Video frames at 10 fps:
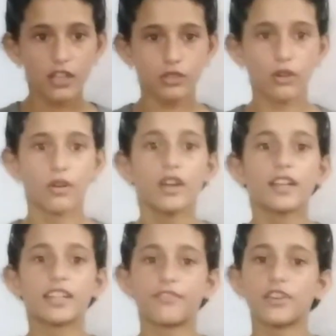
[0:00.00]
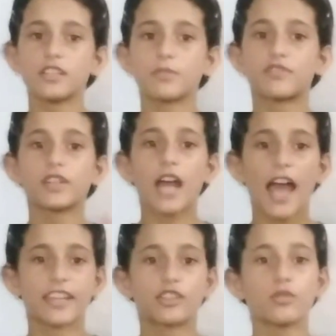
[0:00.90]
So difference between
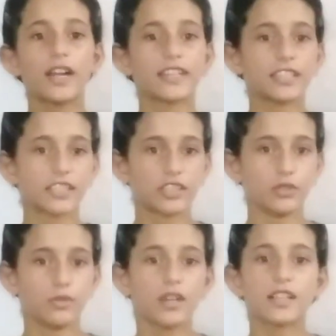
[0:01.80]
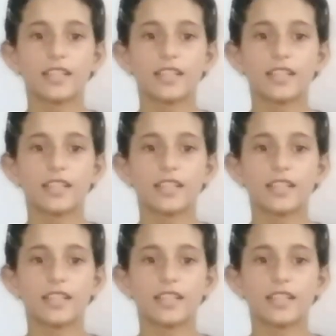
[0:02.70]
IQ and EQ.